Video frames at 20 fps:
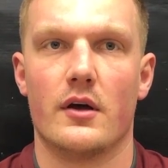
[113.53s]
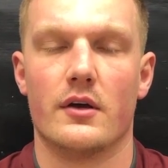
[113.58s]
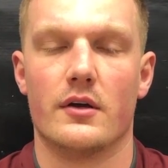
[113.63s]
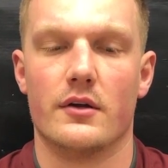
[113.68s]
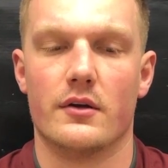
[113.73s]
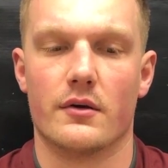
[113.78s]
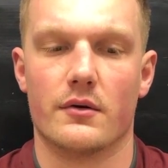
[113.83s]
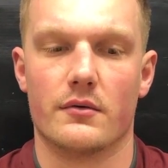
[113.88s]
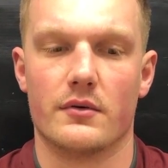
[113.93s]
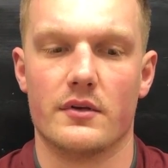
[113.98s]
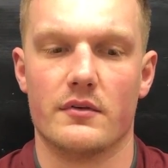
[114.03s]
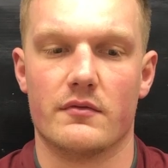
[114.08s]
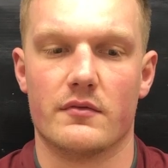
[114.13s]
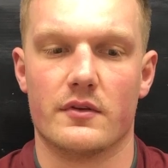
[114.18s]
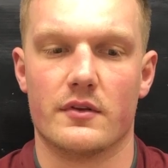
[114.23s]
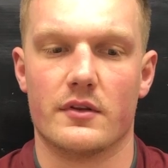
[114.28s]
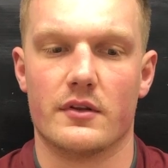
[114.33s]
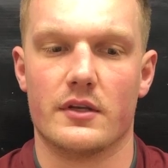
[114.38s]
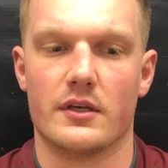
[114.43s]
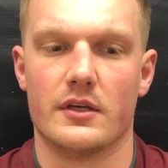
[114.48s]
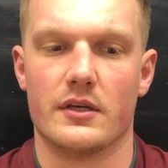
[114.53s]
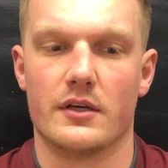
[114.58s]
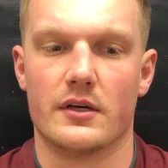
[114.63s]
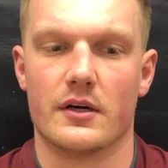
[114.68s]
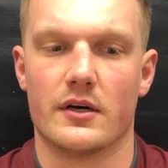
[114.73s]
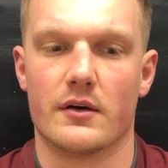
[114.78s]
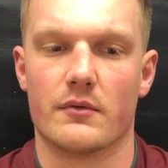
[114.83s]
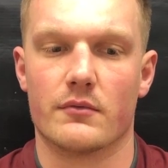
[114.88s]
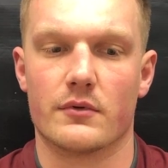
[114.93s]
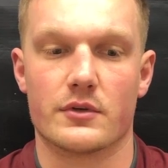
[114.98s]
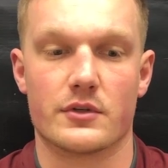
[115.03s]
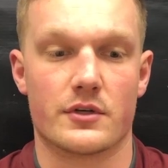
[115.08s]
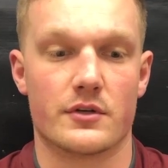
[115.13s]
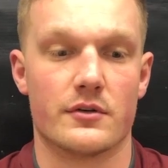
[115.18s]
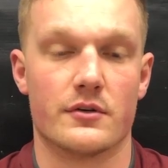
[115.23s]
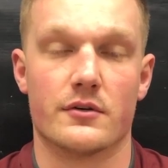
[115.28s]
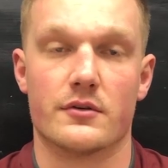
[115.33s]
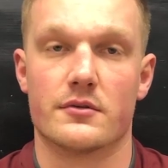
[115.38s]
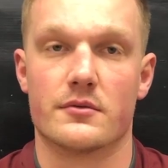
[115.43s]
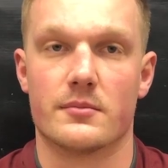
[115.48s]
you know, even the
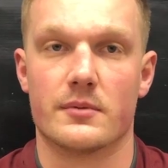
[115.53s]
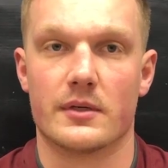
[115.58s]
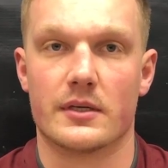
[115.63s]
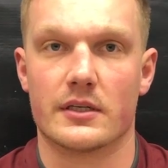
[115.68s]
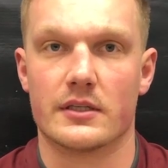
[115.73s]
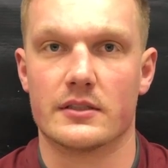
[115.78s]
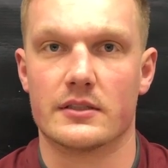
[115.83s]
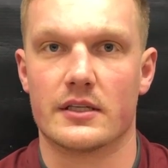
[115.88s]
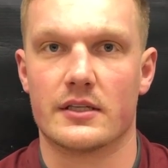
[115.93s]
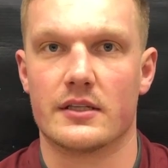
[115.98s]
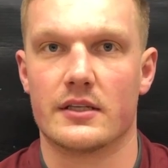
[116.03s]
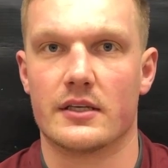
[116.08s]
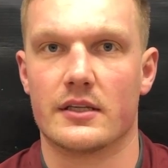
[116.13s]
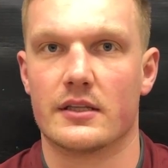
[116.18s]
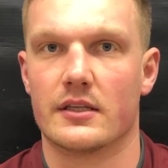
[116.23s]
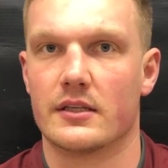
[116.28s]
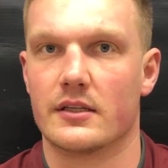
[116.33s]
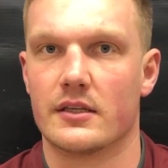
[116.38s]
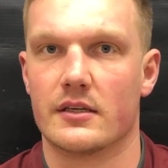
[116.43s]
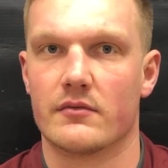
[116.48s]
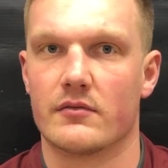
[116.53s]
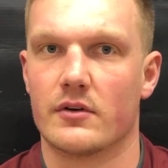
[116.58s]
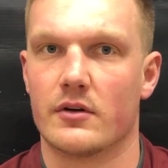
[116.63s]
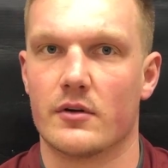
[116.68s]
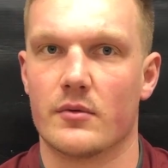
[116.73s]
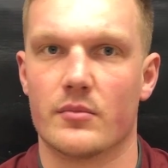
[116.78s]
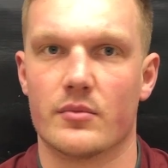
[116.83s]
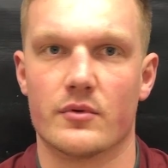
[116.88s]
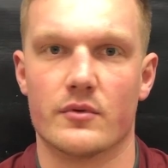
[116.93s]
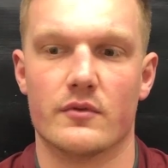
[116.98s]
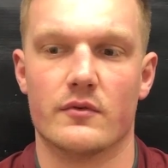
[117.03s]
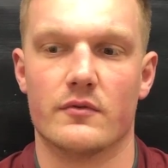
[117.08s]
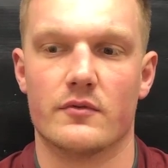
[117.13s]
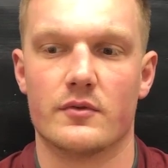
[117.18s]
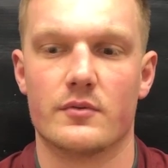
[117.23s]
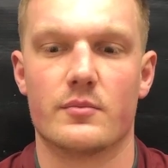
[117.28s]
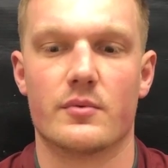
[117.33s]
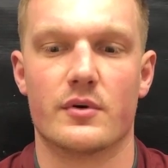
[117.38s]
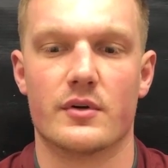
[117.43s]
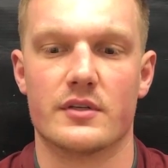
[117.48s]
returners, because I think that they've all
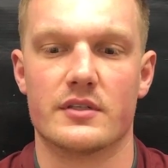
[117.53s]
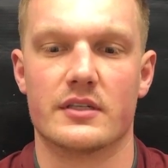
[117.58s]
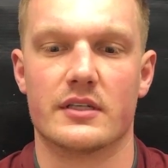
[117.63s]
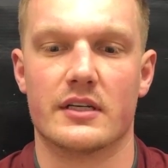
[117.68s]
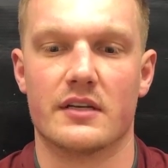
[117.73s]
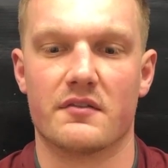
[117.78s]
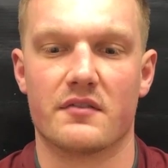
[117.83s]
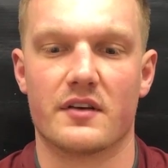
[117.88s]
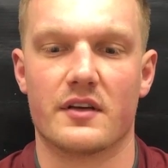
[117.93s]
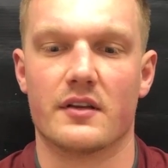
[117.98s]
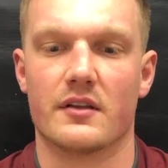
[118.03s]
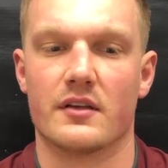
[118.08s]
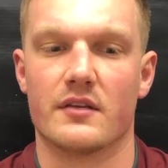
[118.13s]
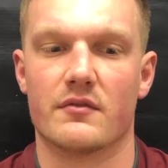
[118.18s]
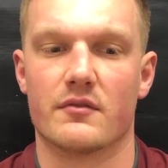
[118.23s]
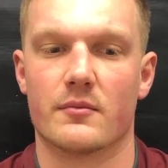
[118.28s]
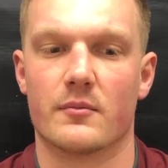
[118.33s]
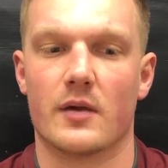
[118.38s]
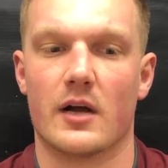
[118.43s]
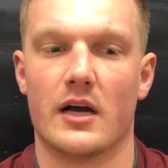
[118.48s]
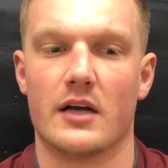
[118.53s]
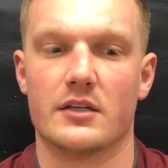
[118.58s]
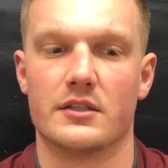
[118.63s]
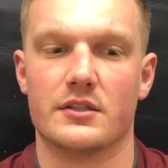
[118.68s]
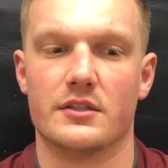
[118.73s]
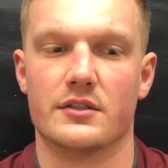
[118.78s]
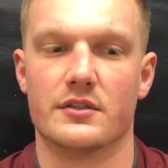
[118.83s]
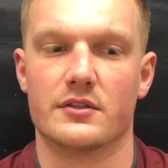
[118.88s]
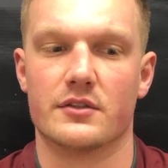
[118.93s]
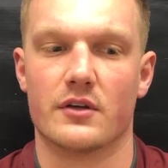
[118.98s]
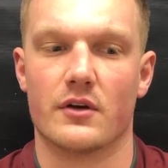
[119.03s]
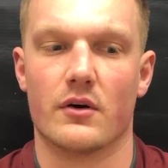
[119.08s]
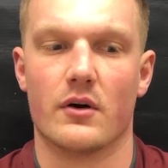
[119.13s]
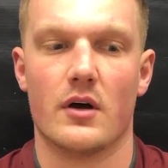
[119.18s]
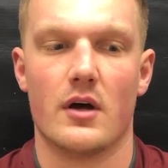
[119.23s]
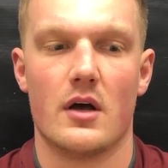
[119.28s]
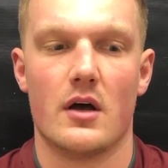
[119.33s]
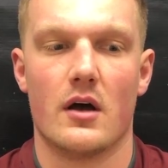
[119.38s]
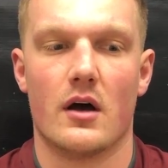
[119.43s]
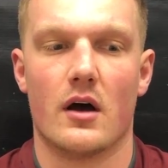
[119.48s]
improved pretty significantly from last year. So